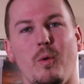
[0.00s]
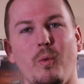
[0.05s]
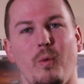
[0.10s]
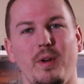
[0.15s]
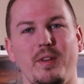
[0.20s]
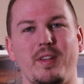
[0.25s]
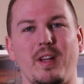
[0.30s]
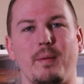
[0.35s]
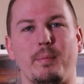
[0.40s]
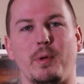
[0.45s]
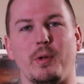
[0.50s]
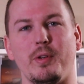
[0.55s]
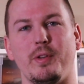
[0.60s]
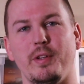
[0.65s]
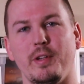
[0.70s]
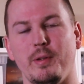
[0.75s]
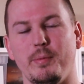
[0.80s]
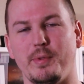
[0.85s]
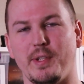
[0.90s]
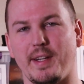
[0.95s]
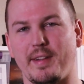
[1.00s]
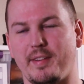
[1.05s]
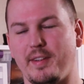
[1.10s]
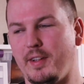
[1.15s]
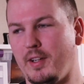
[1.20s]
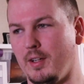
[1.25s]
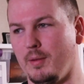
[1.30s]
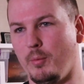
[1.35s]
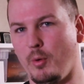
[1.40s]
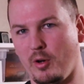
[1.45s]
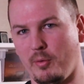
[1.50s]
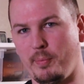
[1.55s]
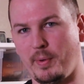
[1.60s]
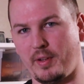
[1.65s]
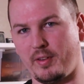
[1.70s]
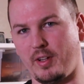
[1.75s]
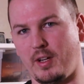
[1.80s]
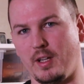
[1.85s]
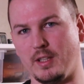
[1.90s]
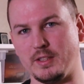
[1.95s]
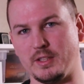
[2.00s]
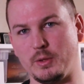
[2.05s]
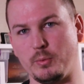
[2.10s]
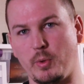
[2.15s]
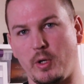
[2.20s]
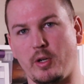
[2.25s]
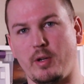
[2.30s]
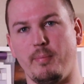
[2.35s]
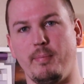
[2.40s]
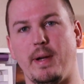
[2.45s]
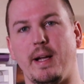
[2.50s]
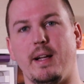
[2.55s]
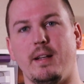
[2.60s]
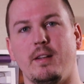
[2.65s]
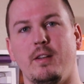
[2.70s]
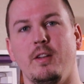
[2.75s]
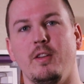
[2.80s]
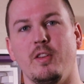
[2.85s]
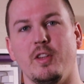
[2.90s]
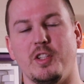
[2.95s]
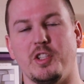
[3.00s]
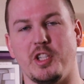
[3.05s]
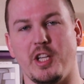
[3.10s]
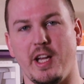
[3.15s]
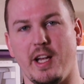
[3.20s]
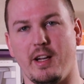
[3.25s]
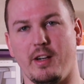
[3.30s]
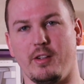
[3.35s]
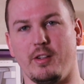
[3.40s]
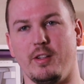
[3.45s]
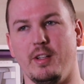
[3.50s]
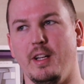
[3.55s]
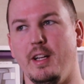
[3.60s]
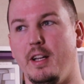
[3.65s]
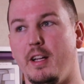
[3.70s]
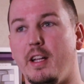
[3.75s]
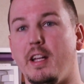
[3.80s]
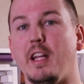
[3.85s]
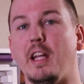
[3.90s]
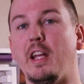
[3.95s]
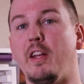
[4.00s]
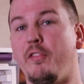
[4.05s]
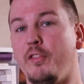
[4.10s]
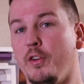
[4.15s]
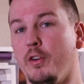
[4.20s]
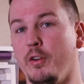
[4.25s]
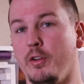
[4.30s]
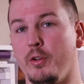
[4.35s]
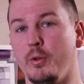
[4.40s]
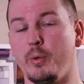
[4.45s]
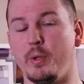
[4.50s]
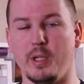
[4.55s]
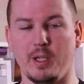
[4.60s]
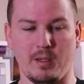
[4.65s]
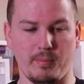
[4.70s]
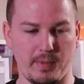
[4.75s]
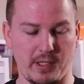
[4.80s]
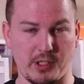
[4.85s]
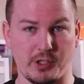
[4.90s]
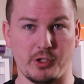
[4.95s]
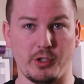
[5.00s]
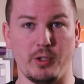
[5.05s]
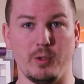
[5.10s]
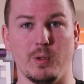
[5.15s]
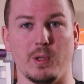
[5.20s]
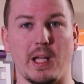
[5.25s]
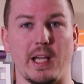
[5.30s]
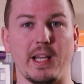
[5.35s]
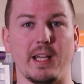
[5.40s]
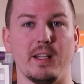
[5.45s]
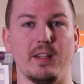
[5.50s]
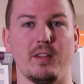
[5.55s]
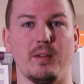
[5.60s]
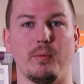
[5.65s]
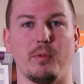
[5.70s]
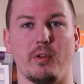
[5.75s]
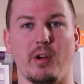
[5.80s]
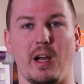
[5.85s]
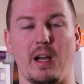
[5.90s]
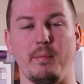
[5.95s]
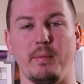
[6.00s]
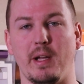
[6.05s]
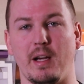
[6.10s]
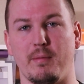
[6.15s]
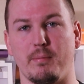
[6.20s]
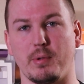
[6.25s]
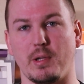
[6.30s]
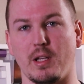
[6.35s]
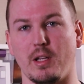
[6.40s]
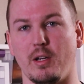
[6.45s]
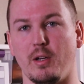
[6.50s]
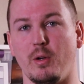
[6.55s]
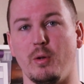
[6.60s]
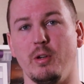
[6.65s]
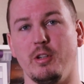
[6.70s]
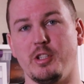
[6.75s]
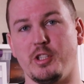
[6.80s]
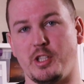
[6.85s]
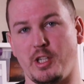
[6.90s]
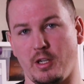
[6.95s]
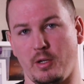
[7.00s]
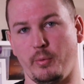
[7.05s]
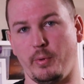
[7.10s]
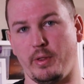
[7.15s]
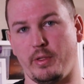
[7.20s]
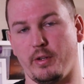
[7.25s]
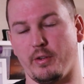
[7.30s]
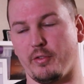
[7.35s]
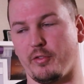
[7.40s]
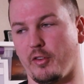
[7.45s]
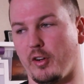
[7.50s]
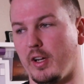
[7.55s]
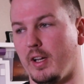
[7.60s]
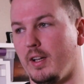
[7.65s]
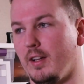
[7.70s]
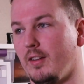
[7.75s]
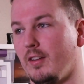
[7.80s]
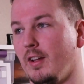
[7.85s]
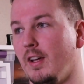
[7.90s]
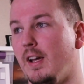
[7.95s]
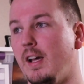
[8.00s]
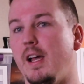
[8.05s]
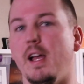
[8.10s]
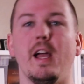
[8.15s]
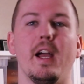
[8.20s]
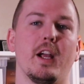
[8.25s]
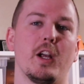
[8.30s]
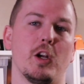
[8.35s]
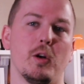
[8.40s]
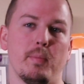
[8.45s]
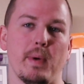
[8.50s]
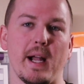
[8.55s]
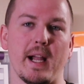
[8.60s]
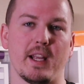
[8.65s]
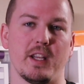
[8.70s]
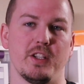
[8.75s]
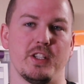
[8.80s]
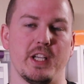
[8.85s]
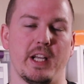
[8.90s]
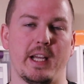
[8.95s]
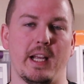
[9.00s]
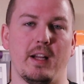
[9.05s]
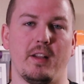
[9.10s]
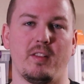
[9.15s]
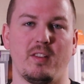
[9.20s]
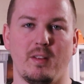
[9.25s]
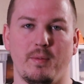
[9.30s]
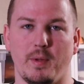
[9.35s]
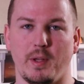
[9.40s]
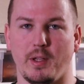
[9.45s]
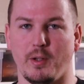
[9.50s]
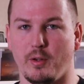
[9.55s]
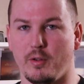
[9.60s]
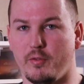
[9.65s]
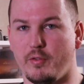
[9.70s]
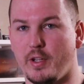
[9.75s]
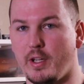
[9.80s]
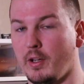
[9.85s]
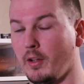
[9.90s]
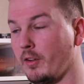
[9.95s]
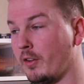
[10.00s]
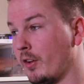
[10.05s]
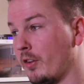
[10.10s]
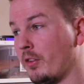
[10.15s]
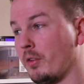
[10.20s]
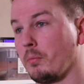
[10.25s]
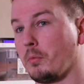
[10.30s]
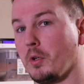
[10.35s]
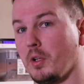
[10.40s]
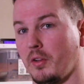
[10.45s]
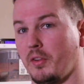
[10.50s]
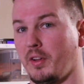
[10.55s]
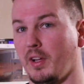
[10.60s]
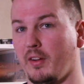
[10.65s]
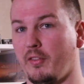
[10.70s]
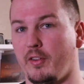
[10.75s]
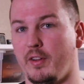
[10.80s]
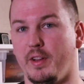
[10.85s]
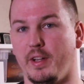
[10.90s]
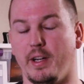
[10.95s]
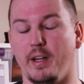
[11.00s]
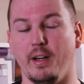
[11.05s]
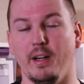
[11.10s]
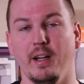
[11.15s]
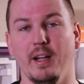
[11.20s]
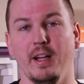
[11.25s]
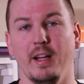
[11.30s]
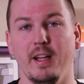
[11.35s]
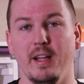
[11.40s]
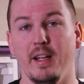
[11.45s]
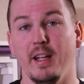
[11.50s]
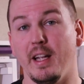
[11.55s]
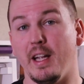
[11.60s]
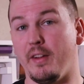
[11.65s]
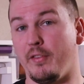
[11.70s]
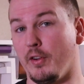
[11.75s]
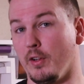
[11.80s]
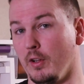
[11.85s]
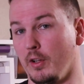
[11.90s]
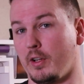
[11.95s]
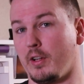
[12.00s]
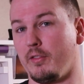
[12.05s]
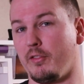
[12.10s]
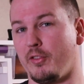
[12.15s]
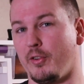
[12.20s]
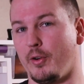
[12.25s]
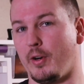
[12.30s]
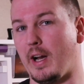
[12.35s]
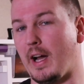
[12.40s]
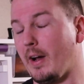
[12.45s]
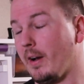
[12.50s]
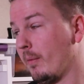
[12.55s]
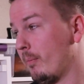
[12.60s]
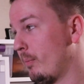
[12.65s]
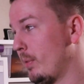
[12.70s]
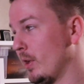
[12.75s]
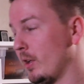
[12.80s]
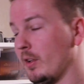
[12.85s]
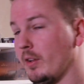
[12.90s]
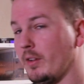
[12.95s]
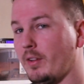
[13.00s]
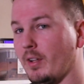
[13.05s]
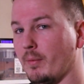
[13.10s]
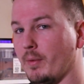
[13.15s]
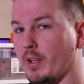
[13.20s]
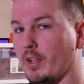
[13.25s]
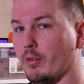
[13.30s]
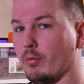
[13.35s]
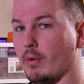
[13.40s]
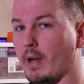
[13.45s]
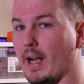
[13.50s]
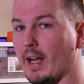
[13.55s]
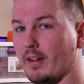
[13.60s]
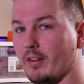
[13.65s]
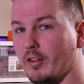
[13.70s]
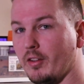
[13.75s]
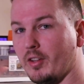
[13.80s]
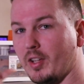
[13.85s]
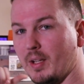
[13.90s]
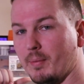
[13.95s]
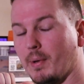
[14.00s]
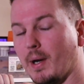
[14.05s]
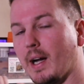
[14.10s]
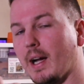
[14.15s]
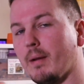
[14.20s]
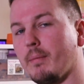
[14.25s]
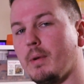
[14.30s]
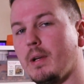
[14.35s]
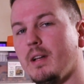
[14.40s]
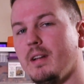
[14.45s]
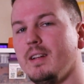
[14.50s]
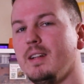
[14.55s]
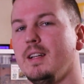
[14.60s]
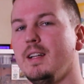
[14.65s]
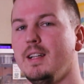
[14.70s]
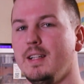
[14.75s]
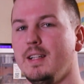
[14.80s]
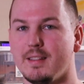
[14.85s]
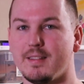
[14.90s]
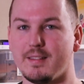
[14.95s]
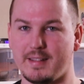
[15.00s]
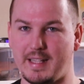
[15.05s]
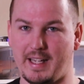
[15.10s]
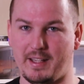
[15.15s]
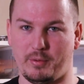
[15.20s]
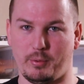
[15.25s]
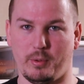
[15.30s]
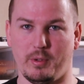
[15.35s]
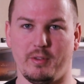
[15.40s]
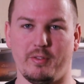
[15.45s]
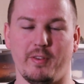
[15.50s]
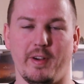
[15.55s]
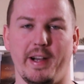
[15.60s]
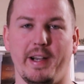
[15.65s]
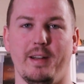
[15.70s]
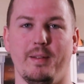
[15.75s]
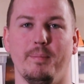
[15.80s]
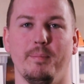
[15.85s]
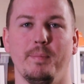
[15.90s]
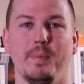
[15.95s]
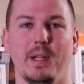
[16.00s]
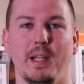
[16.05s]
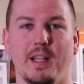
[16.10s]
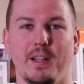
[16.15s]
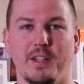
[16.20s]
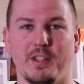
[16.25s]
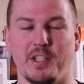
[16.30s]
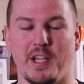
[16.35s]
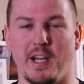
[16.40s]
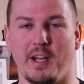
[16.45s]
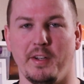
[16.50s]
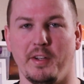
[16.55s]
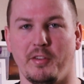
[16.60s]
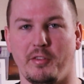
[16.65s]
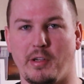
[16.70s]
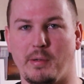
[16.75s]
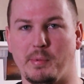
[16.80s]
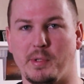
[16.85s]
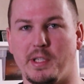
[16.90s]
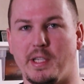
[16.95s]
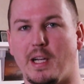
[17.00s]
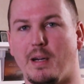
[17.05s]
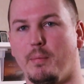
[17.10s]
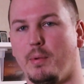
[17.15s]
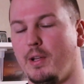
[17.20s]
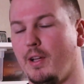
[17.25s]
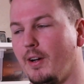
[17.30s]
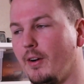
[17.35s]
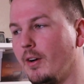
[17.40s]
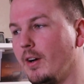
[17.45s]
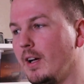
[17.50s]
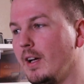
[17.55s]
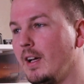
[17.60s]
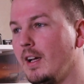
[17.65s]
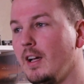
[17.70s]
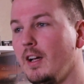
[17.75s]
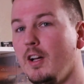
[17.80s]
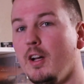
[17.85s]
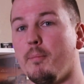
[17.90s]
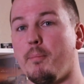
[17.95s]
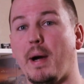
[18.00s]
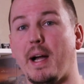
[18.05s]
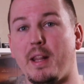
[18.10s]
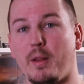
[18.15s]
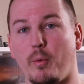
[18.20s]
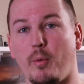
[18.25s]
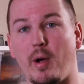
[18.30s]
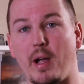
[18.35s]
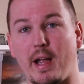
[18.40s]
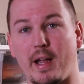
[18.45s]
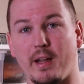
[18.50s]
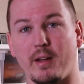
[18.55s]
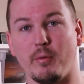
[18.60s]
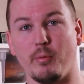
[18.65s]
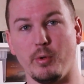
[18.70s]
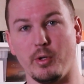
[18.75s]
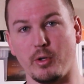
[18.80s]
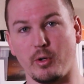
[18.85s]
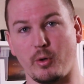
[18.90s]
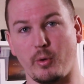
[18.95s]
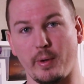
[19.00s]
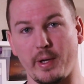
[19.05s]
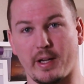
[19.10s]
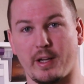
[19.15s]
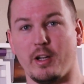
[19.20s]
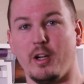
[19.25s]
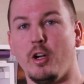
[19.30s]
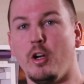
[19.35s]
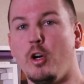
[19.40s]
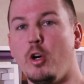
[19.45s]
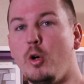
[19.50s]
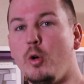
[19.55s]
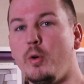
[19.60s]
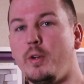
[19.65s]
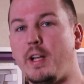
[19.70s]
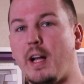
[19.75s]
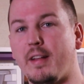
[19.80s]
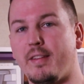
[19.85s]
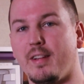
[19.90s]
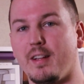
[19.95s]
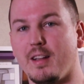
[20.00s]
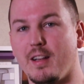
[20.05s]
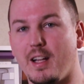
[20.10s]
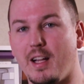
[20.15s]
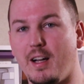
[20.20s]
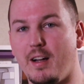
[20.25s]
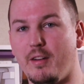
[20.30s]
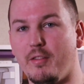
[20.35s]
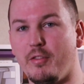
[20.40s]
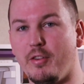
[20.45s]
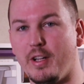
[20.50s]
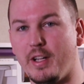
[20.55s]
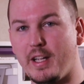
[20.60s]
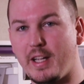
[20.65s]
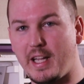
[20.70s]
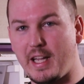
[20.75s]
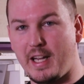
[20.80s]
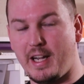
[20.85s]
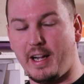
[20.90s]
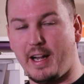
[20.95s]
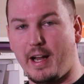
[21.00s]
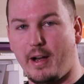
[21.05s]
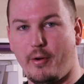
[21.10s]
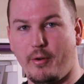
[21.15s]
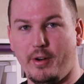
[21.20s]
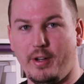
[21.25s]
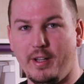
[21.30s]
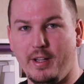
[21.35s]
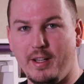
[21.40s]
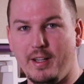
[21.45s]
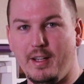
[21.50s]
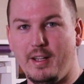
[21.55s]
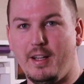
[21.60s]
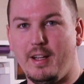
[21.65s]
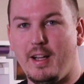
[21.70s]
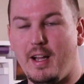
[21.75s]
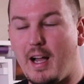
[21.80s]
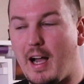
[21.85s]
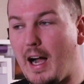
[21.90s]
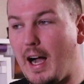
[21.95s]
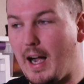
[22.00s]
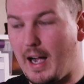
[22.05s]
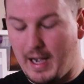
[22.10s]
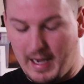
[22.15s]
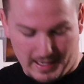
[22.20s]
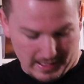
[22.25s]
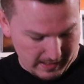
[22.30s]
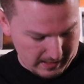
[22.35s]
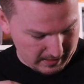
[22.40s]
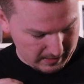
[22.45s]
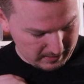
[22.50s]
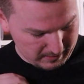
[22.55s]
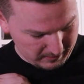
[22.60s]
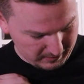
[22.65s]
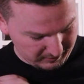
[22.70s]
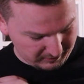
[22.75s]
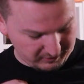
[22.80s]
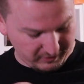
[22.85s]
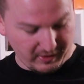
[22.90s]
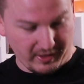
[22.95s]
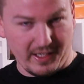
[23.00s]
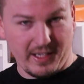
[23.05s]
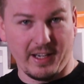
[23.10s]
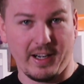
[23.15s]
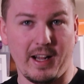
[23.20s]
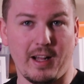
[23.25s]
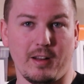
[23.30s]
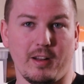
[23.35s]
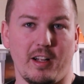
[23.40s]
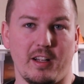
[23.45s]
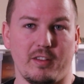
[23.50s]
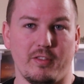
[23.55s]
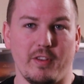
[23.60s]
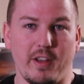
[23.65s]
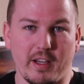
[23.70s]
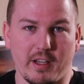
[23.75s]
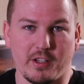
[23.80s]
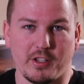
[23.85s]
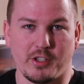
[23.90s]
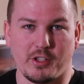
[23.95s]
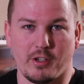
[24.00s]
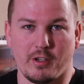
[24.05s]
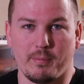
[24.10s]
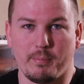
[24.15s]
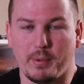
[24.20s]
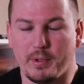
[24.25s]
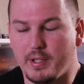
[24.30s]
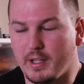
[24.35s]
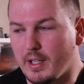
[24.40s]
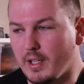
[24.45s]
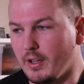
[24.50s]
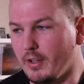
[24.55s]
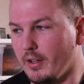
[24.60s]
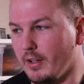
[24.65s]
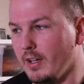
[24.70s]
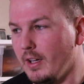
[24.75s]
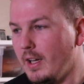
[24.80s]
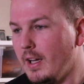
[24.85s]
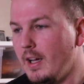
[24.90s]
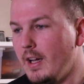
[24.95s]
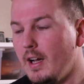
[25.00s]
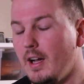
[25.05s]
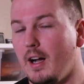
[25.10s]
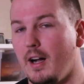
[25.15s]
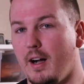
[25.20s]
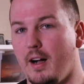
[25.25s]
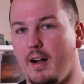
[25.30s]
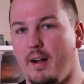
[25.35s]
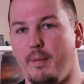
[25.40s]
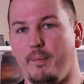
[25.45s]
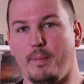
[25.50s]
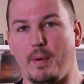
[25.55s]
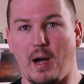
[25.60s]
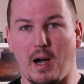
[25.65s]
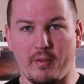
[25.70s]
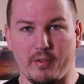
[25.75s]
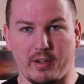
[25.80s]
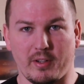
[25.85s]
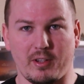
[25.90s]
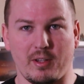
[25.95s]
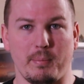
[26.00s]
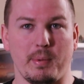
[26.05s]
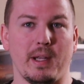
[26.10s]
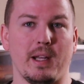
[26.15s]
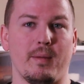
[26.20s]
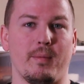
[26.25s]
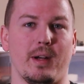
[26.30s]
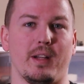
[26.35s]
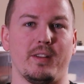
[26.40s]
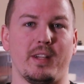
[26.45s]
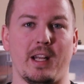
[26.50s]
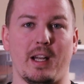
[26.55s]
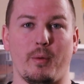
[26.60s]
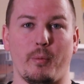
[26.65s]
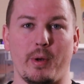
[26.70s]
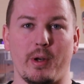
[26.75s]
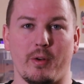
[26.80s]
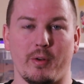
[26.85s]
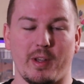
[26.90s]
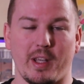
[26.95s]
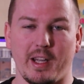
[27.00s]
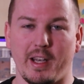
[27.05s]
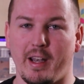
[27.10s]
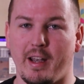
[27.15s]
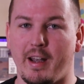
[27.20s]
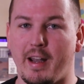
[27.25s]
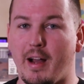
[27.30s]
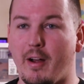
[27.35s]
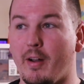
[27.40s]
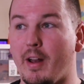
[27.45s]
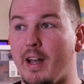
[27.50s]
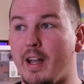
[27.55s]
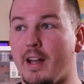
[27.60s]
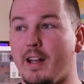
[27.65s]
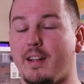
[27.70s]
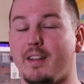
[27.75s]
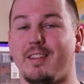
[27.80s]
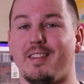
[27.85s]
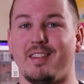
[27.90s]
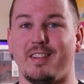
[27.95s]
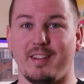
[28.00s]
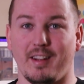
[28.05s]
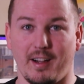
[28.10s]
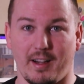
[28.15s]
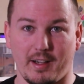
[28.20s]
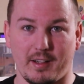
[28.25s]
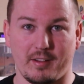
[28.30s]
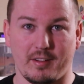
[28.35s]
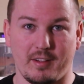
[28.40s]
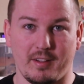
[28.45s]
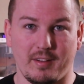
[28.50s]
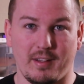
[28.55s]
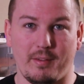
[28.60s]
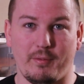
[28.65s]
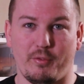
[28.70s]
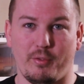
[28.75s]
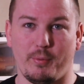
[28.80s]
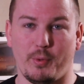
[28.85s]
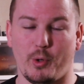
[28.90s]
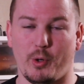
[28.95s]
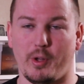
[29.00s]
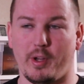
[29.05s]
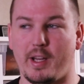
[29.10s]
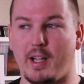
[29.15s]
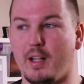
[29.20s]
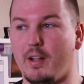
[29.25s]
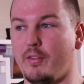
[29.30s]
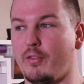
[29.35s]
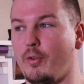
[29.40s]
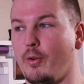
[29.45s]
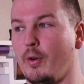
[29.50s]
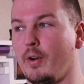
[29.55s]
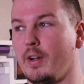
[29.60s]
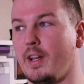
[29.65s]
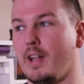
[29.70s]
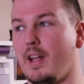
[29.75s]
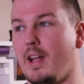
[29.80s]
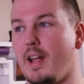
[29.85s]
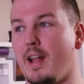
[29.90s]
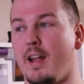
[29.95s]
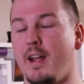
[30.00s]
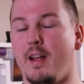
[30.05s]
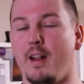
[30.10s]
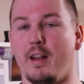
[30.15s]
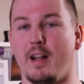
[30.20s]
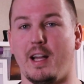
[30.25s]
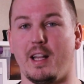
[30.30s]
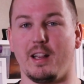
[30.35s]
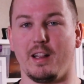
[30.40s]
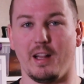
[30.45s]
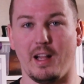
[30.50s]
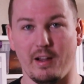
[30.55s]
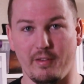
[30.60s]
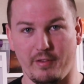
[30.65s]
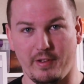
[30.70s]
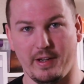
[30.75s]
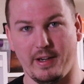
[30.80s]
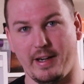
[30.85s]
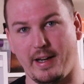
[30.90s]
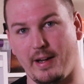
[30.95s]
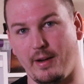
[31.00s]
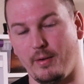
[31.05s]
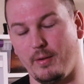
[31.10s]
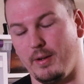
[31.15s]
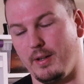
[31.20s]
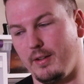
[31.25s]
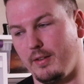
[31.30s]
What's up YouTube? Jason here, Morph Mixology. Welcome back to the channel. If you're new here, make sure you like and subscribe down below, share it with your friends, and go back and check out some of the old videos. There's some good stuff in there. If you're looking for how to build some of these racks you see behind me, that's where to find them, in the channel description down below. By the way, real quick, who doesn't love In-N-Out? This is an In-N-Out Las Vegas shirt in particular. Obviously being in Montana, we don't get In-N-Out, and it sucks because I'm from Northern California and I love In-N-Out.